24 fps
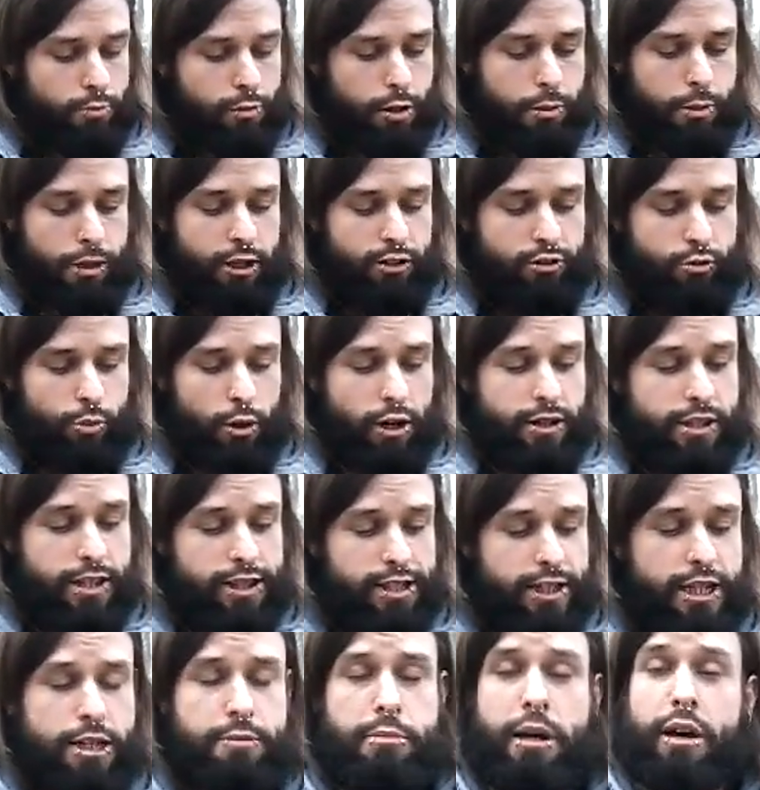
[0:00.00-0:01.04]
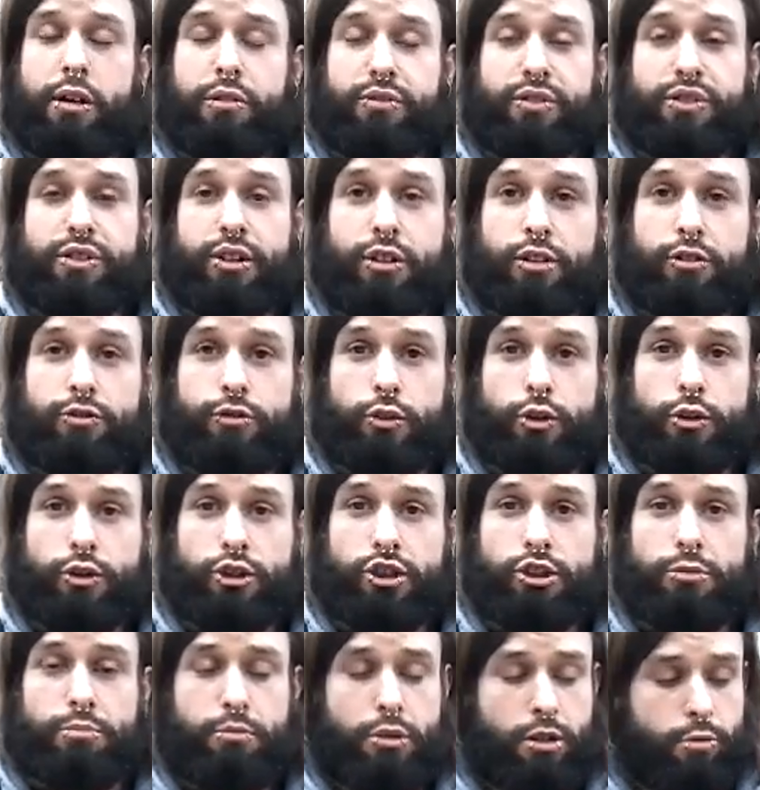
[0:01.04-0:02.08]
maybe that's why they came out with another
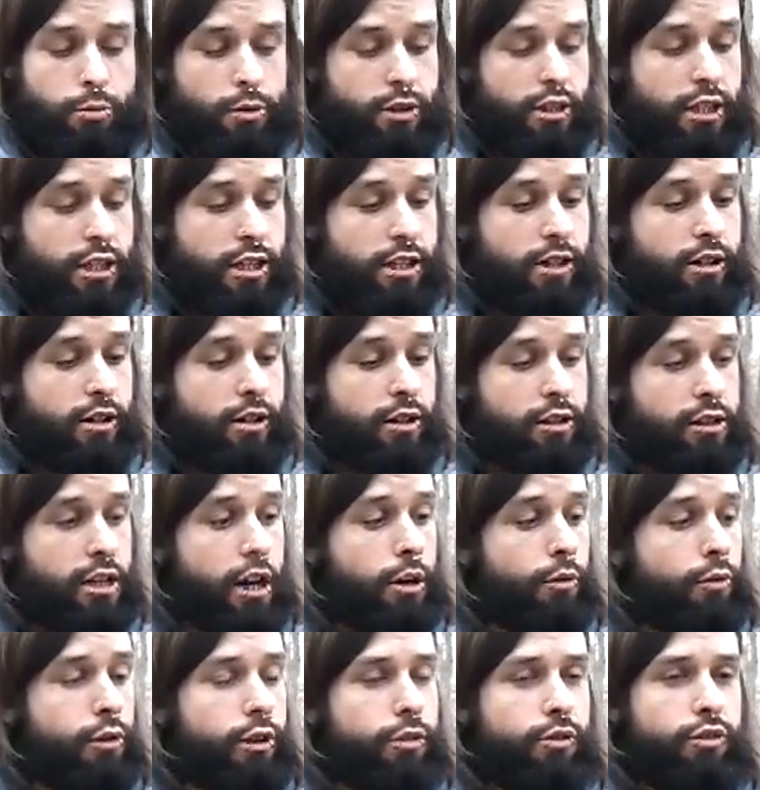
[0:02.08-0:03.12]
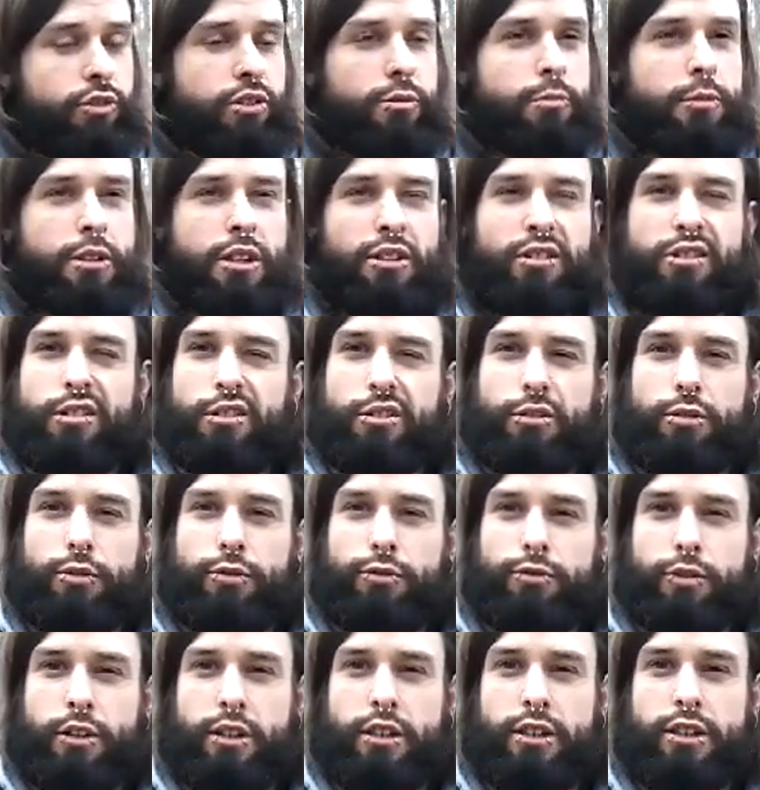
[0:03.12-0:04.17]
version. Maybe they got rid of some of these
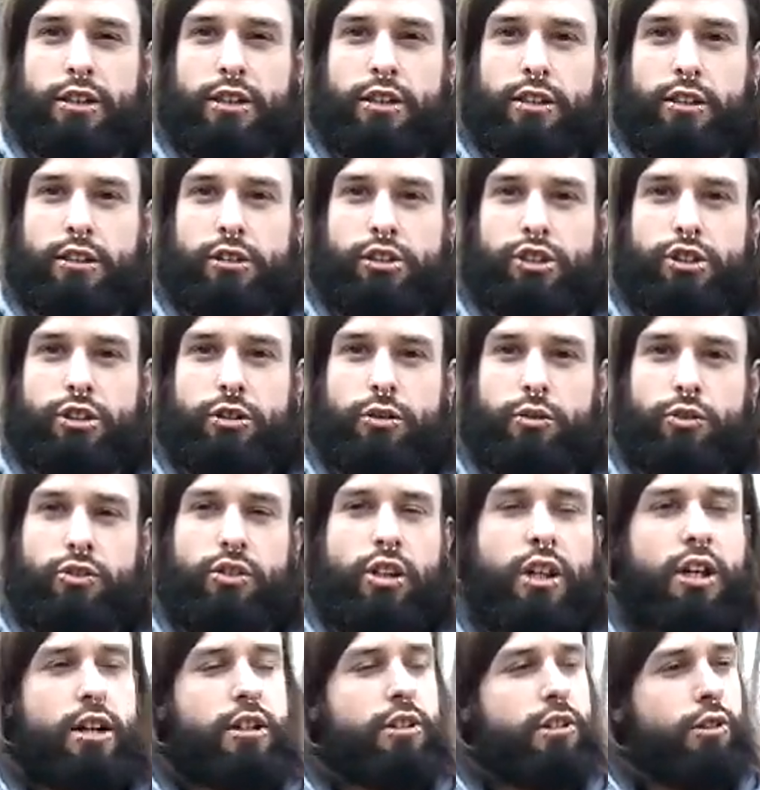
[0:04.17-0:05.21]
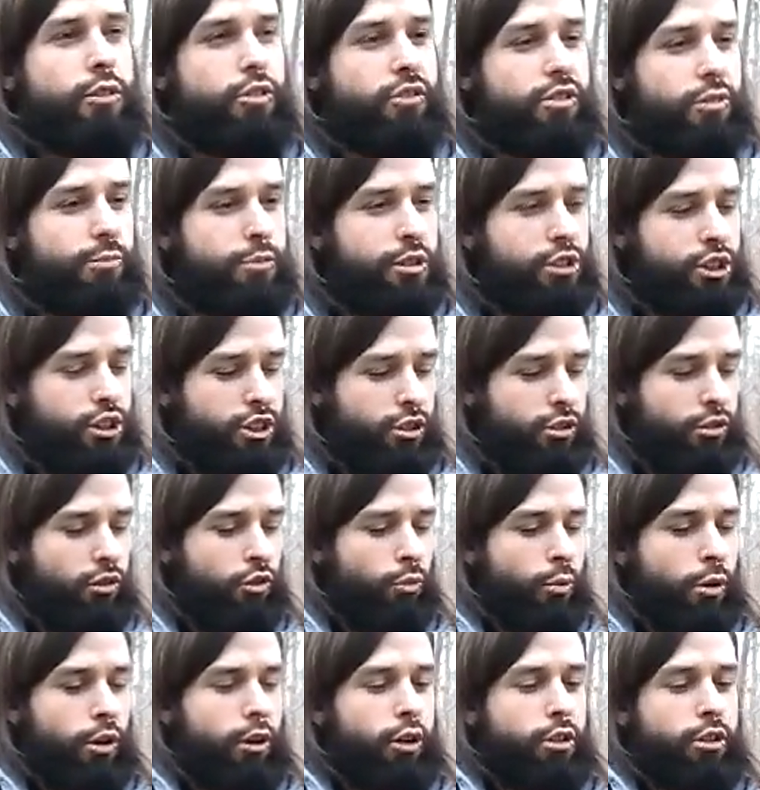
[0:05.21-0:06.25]
little finicky issues. There were some
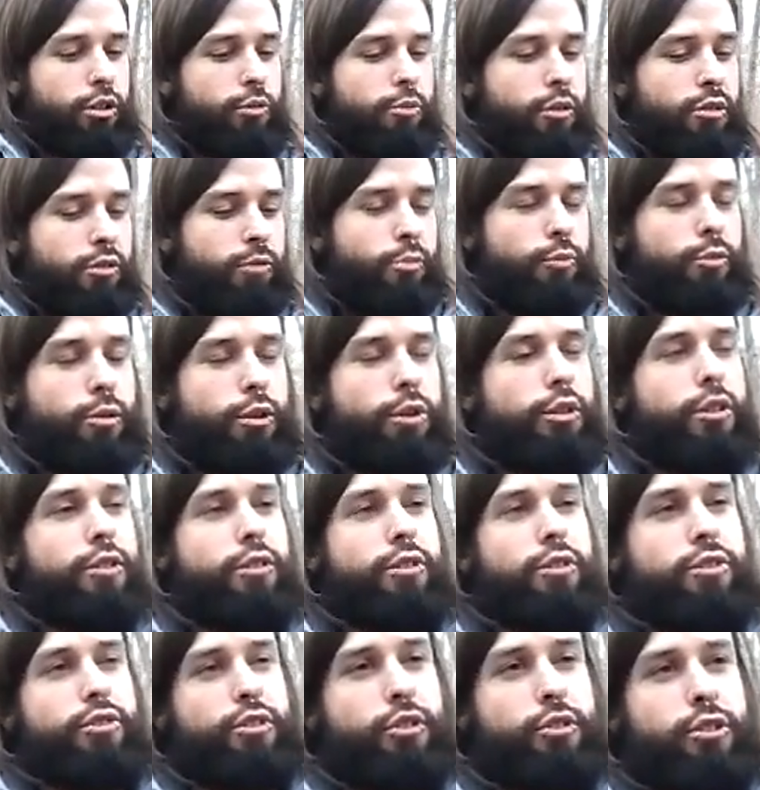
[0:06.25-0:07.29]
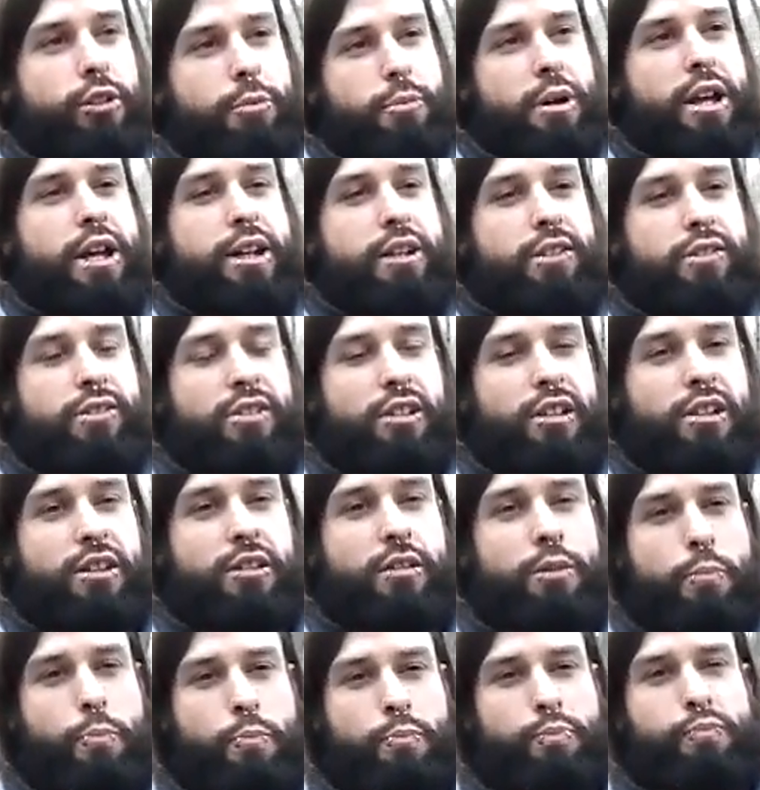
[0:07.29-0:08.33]
issues where you would insert the
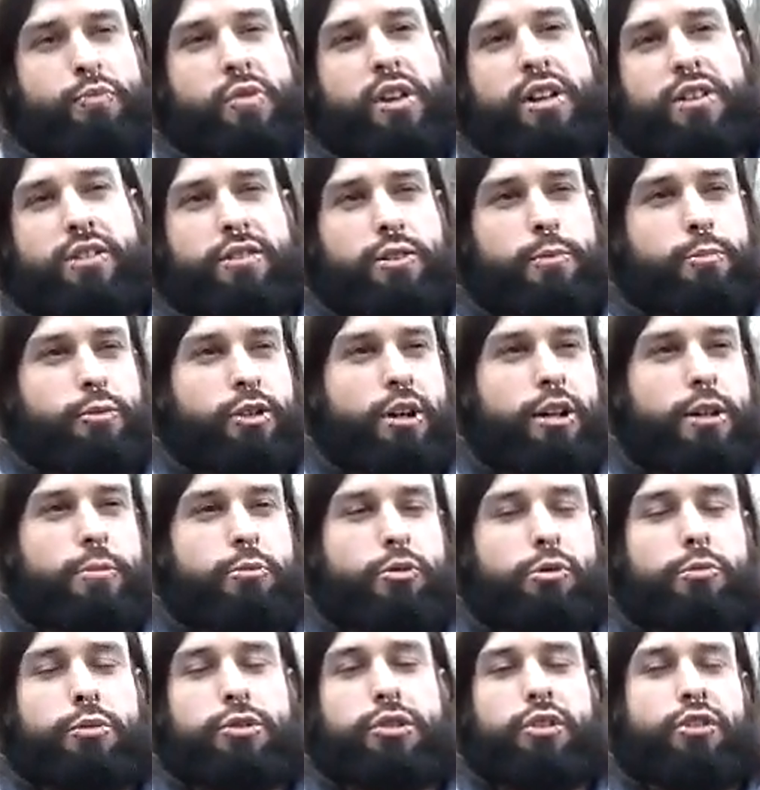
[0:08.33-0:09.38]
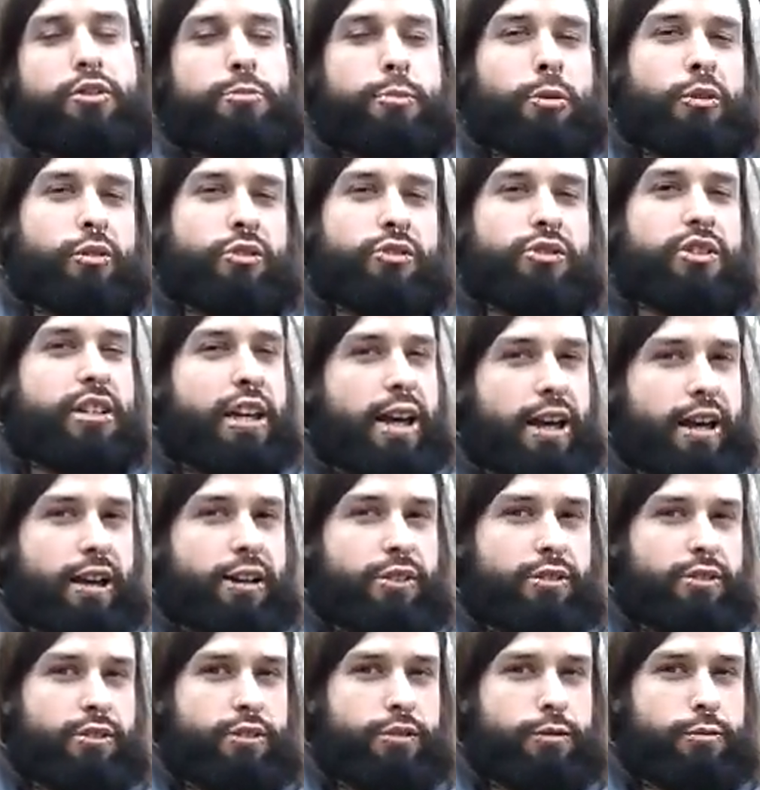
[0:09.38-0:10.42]
magazine, and sometimes it would disperse
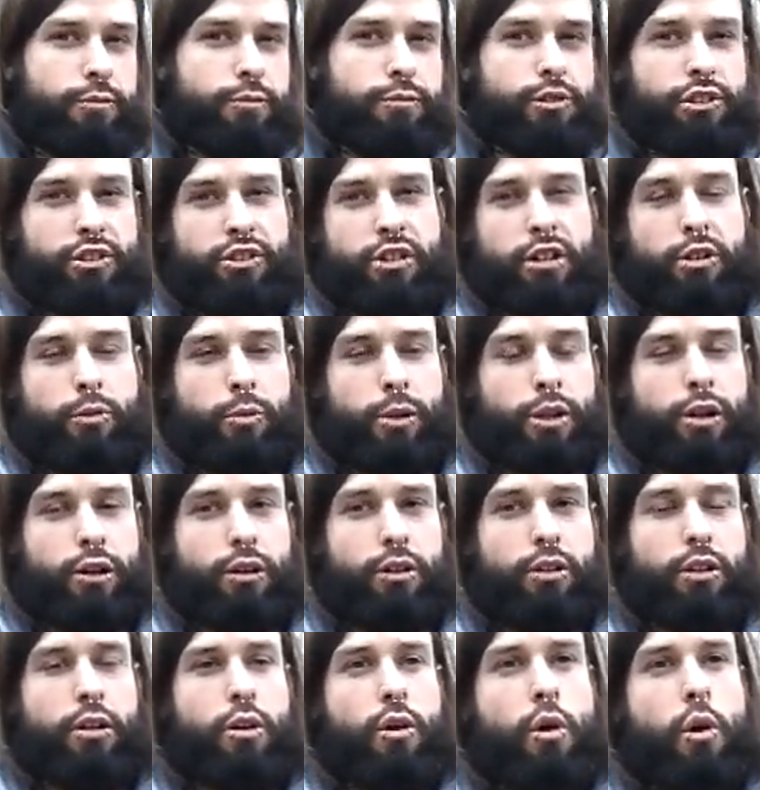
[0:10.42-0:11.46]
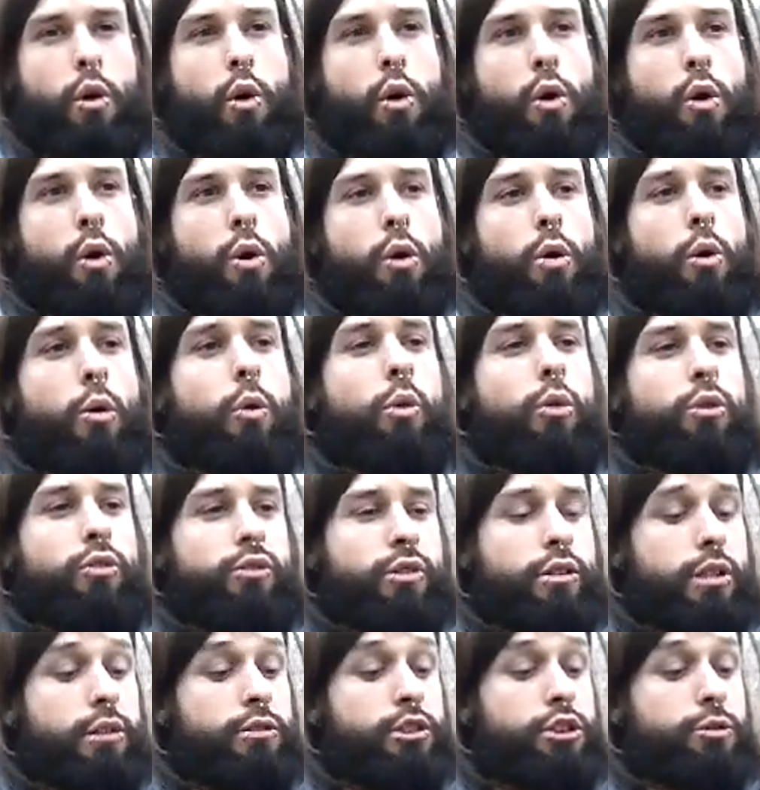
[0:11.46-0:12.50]
gas. It's kind of weird. Or
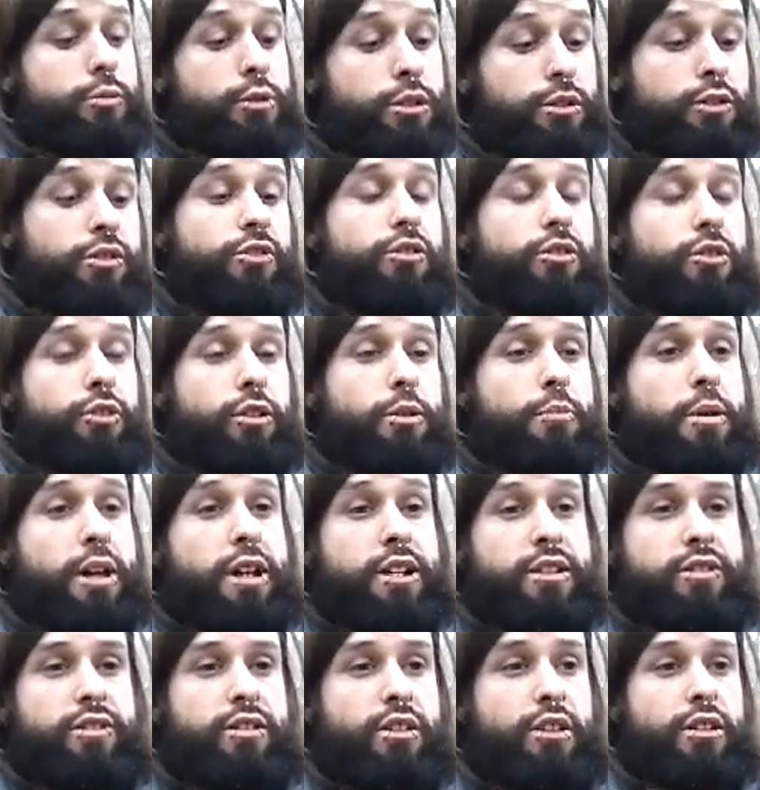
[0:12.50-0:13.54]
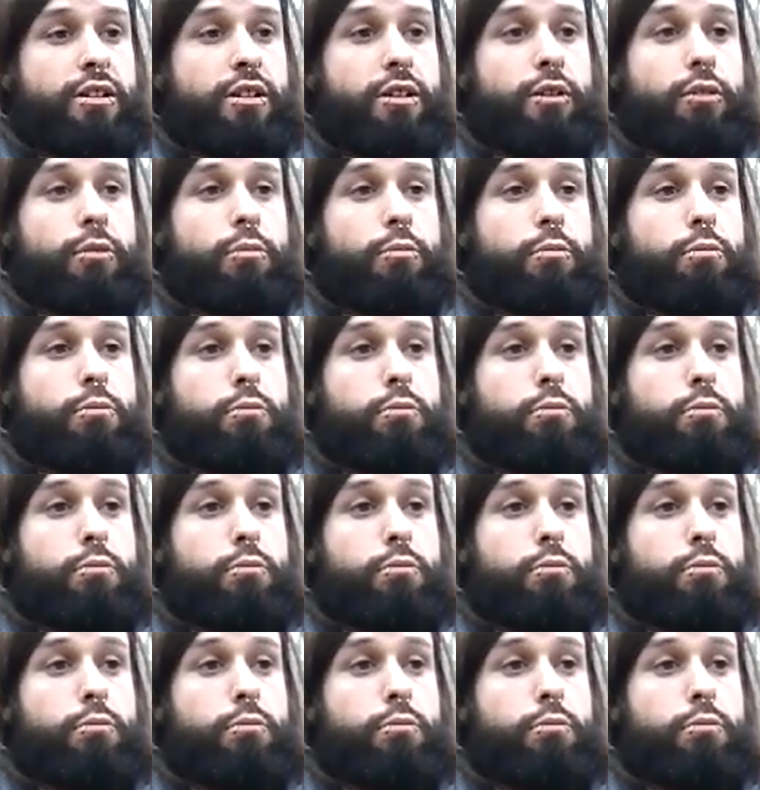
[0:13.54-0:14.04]
sometimes you would insert the magazine and